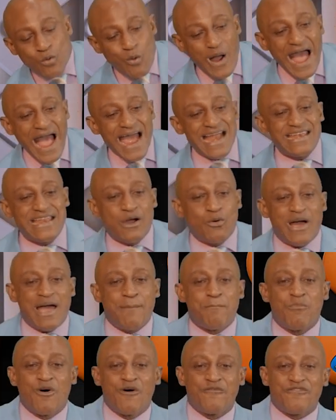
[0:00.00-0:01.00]
While they were
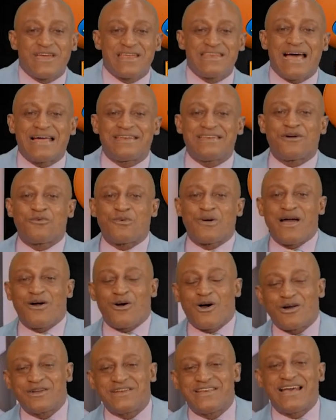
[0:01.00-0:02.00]
moving and they were
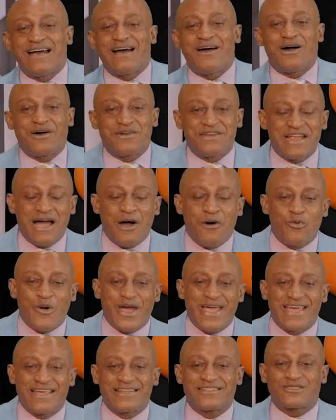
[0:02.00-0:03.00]
on their
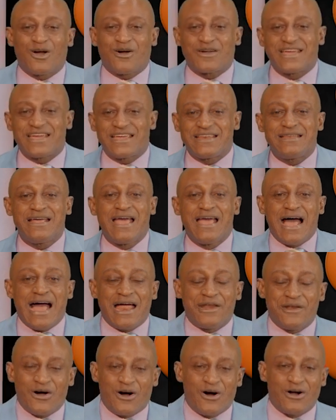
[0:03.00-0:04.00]
way, talking
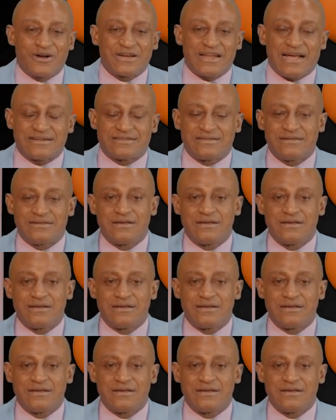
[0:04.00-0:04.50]
and all that,